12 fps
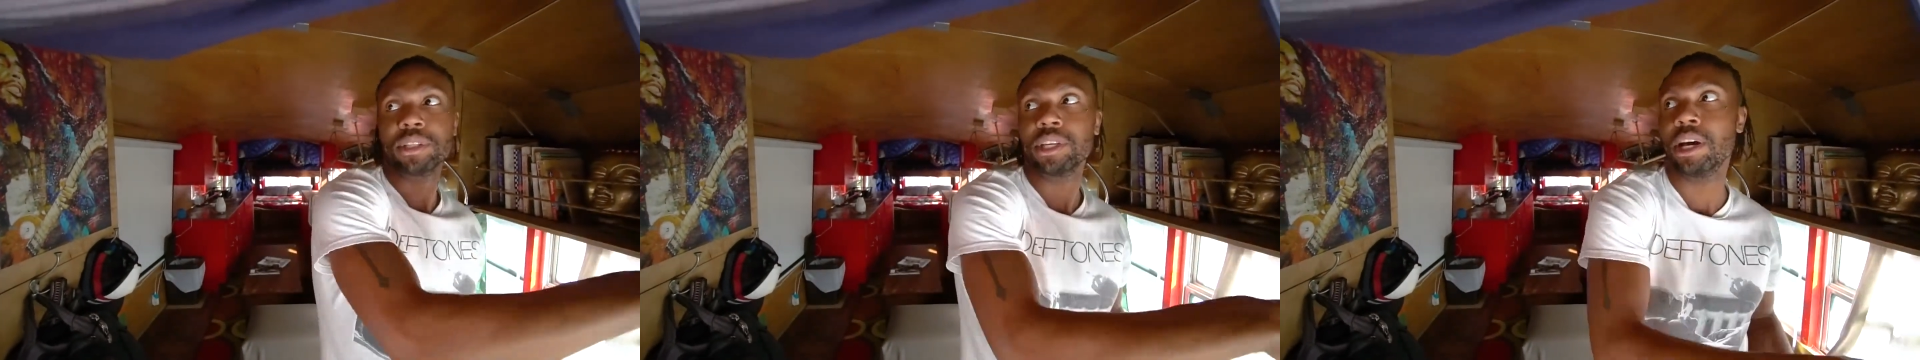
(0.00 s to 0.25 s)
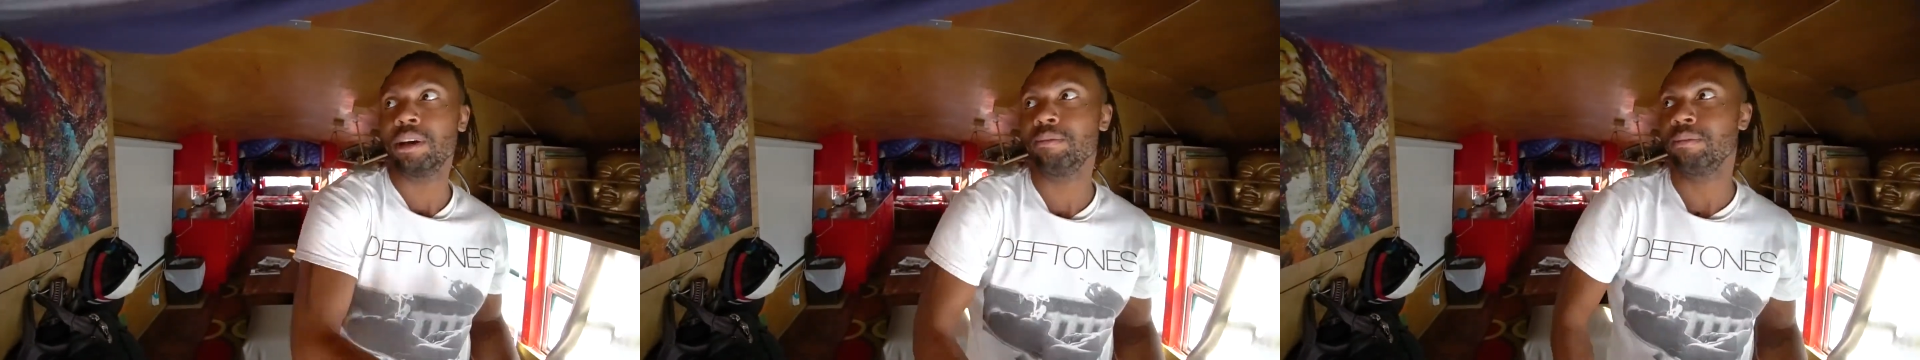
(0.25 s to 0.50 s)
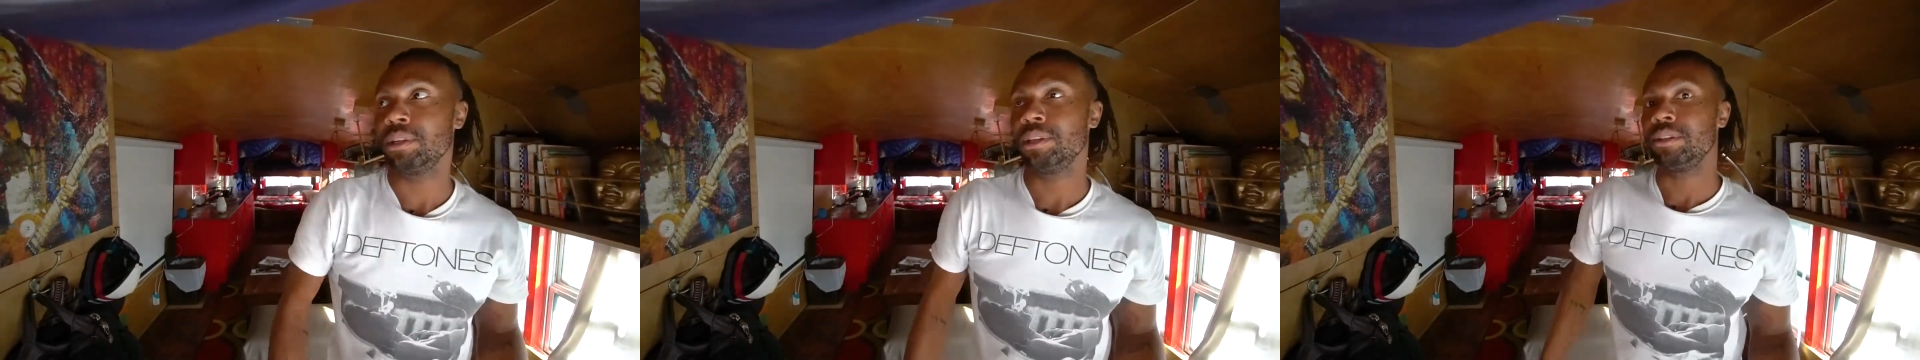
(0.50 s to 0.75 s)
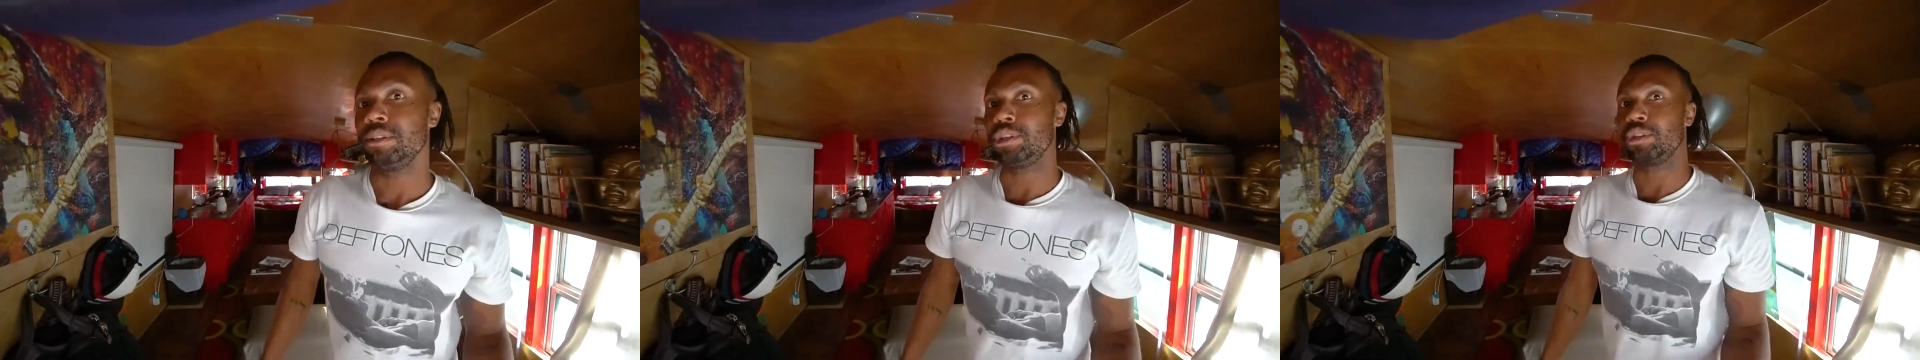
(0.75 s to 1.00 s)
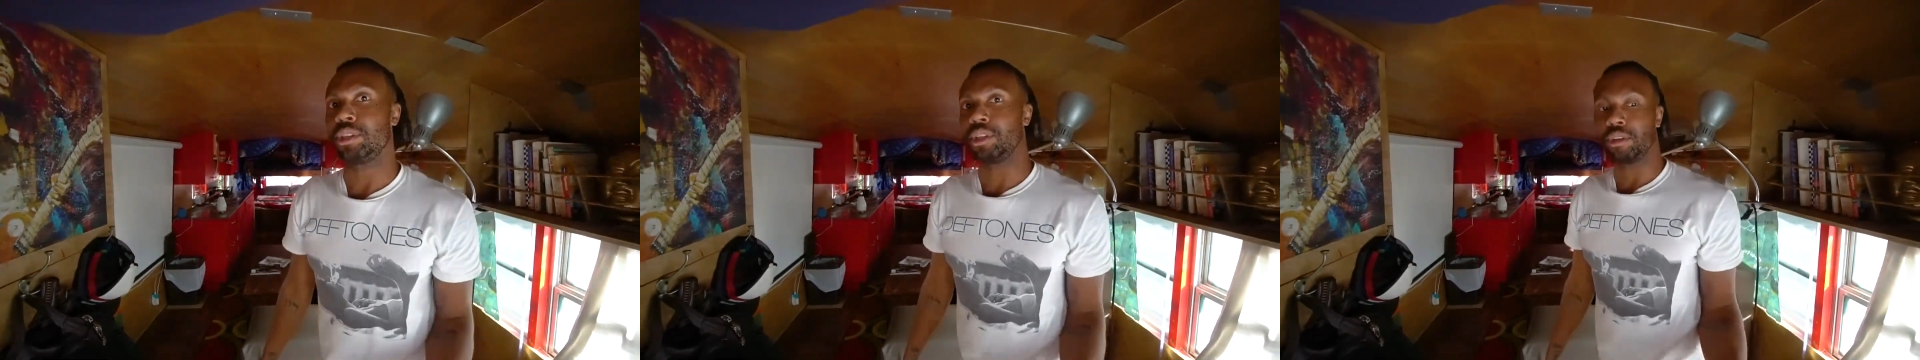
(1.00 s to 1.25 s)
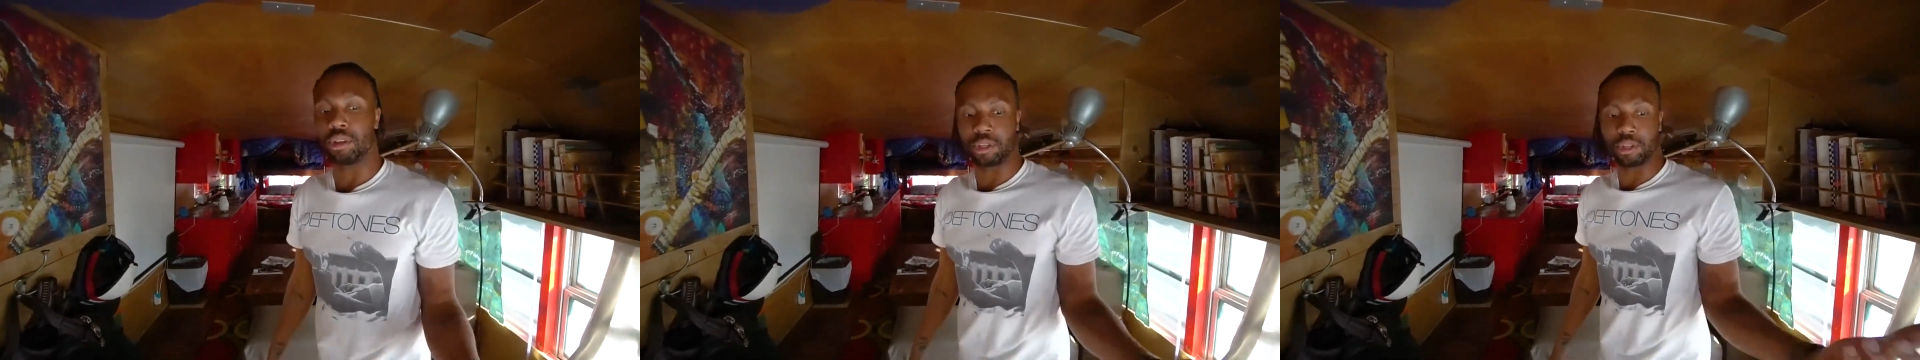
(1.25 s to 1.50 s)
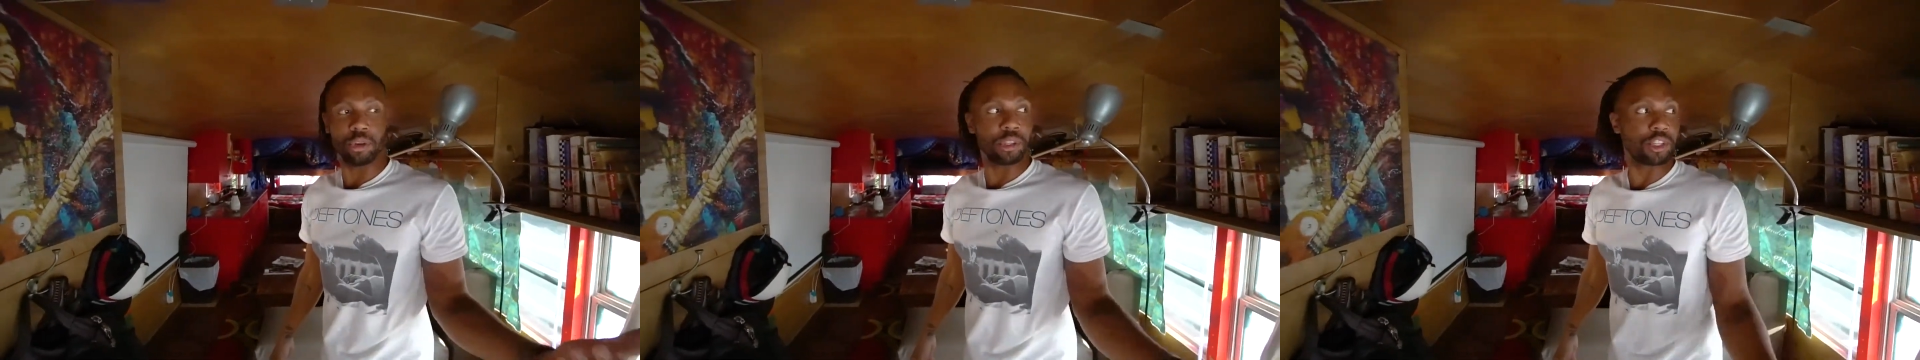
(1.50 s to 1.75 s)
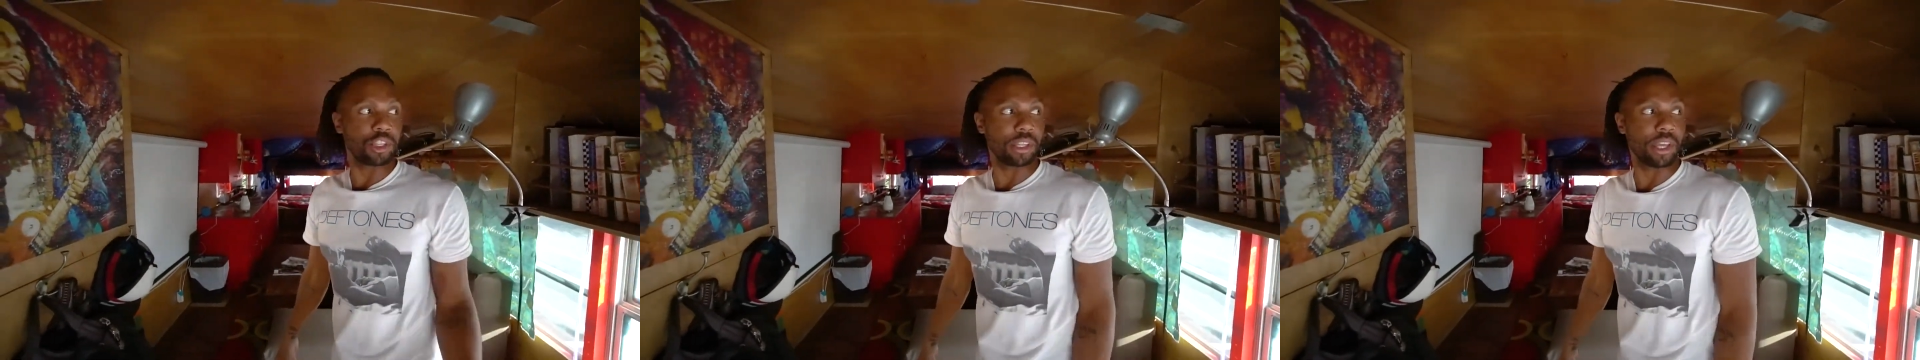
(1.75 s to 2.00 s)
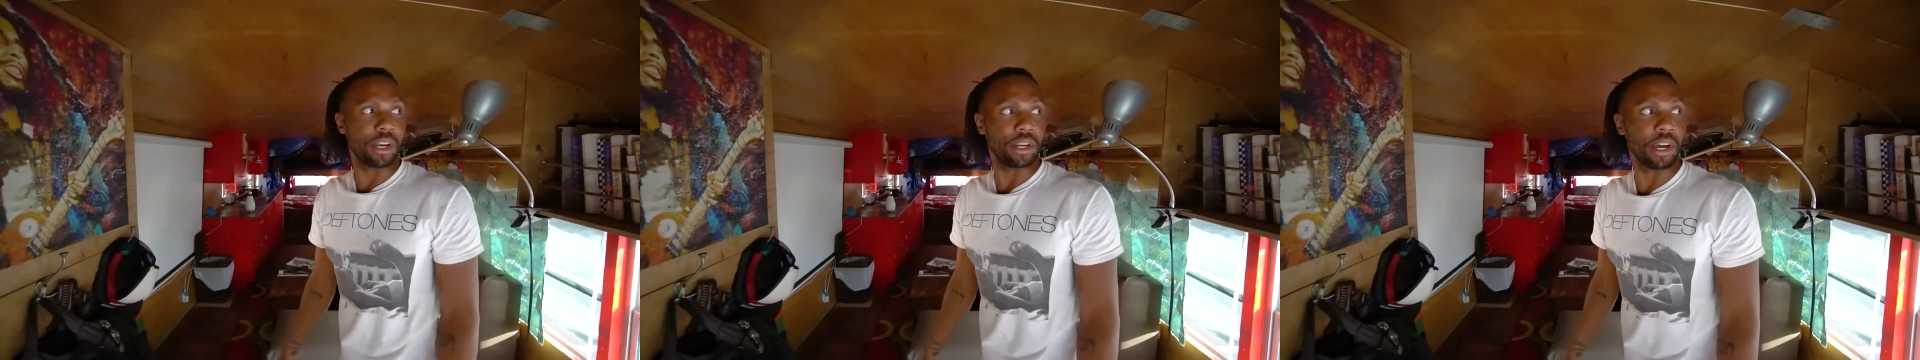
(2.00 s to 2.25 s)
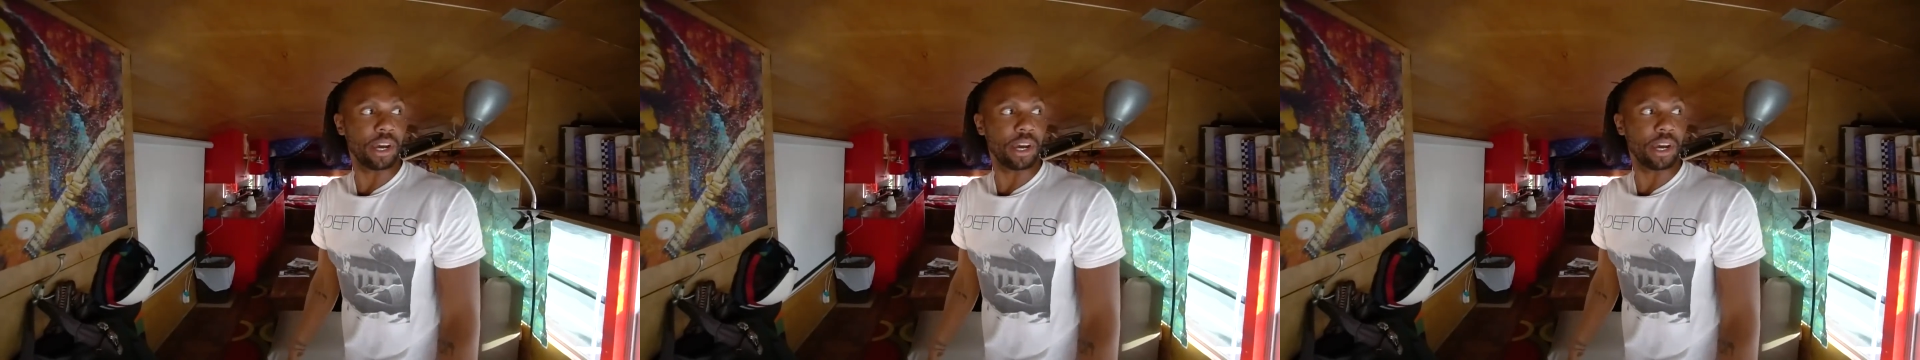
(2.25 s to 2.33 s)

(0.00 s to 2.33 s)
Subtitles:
of the time. It's usually only shut that at